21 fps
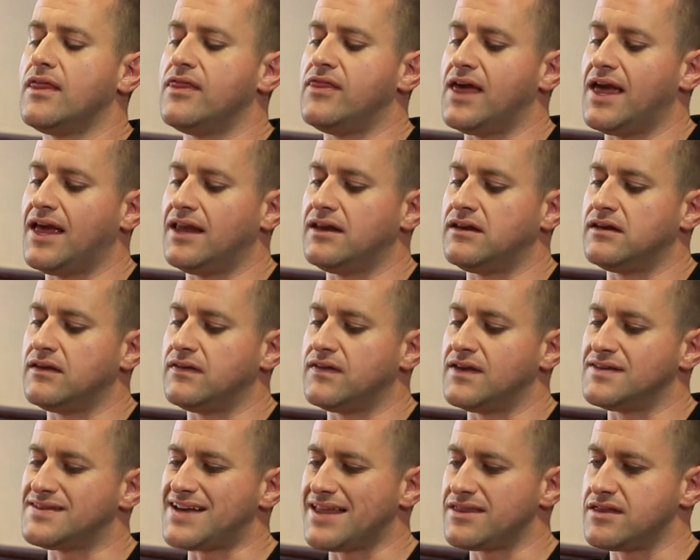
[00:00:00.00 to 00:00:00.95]
Then
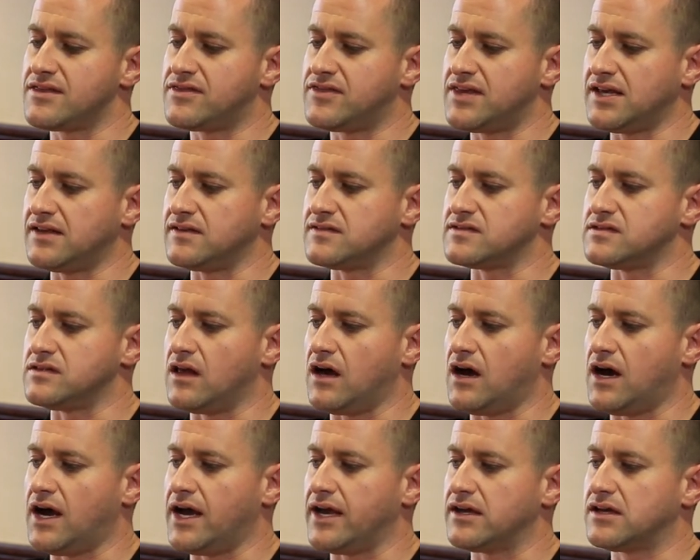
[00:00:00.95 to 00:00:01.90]
there's other things
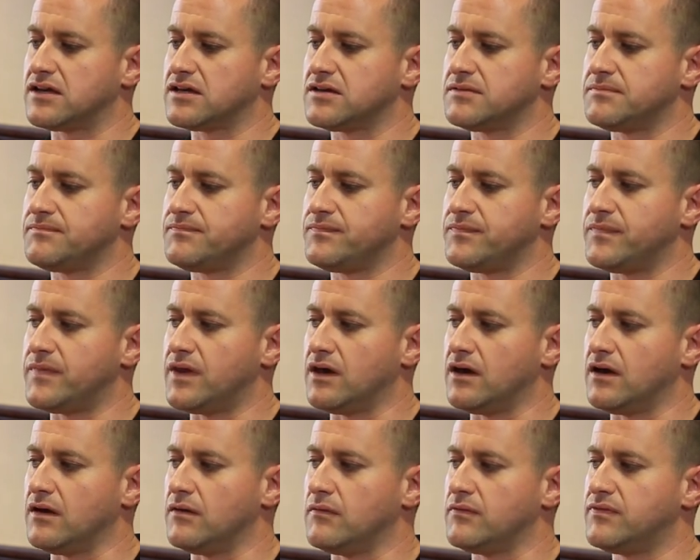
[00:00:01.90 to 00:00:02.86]
like
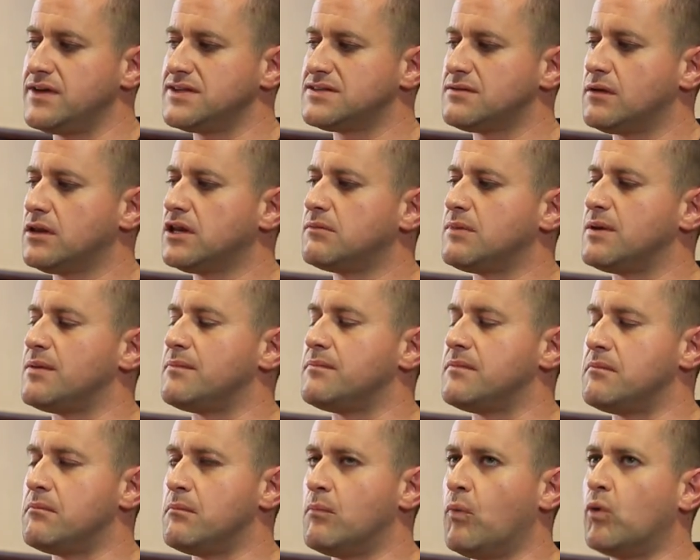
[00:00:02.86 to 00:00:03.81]
things that are a little bit
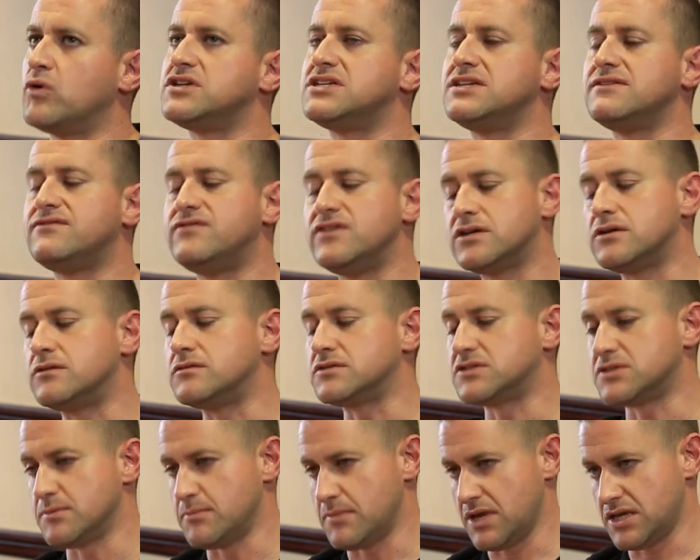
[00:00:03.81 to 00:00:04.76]
more difficult
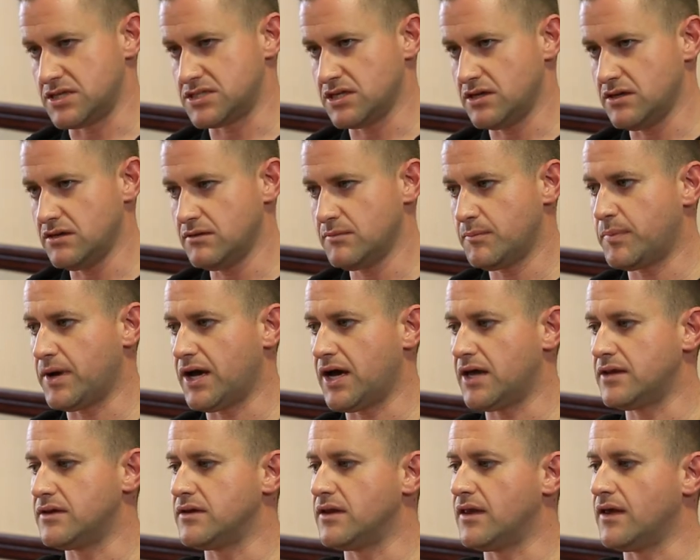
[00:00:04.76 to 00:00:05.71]
to measure,
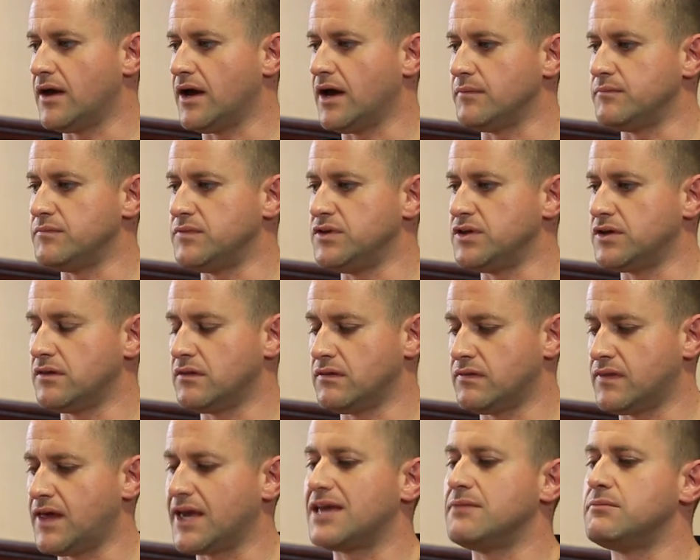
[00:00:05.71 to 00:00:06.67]
but
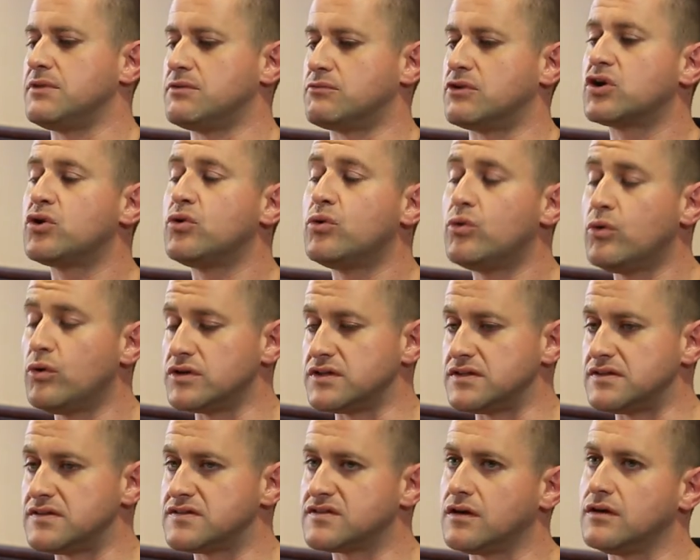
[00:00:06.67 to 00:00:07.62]
they can be
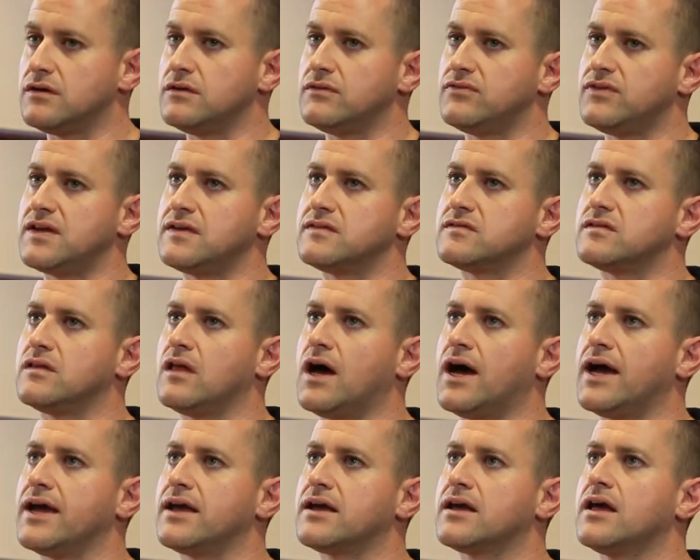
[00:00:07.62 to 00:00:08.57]
recorded. So things
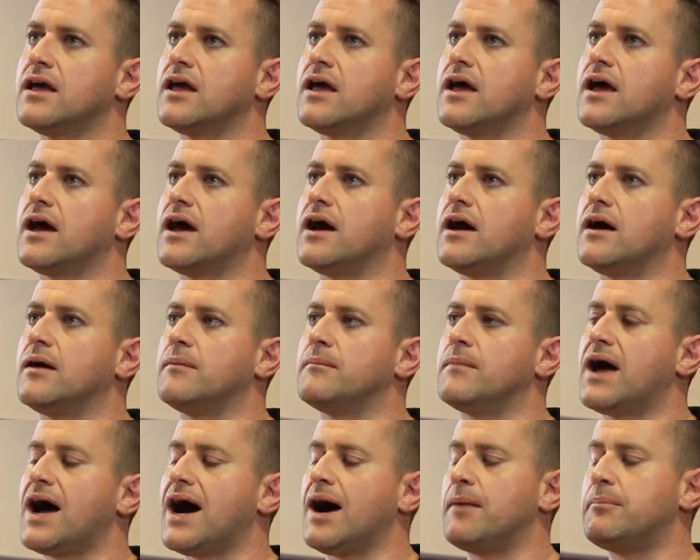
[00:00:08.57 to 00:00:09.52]
like,
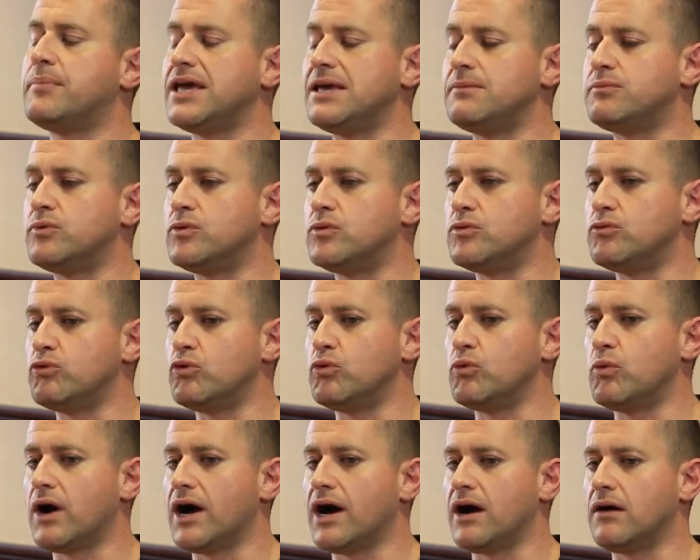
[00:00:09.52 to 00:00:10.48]
are
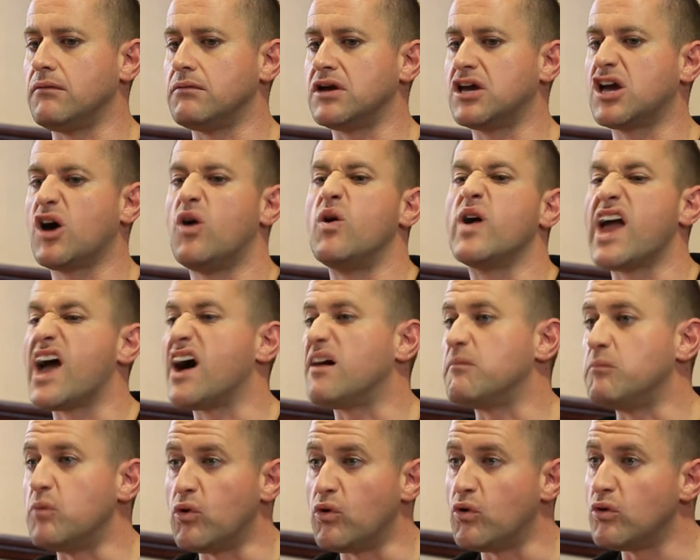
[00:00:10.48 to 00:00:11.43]
people going
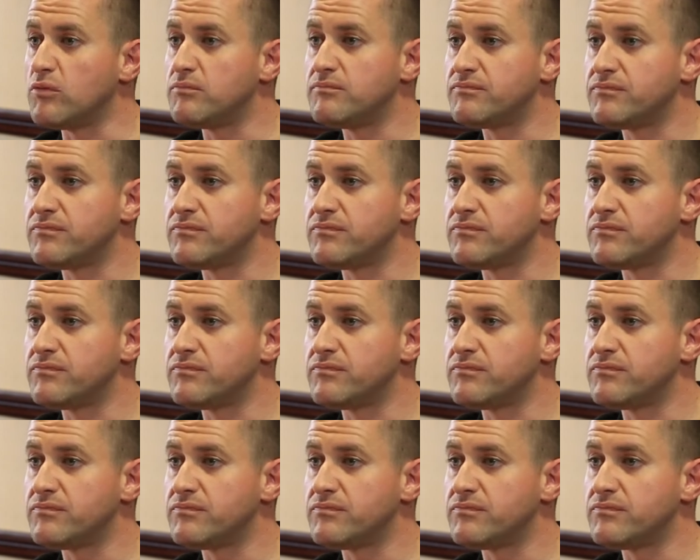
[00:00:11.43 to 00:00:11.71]
out more?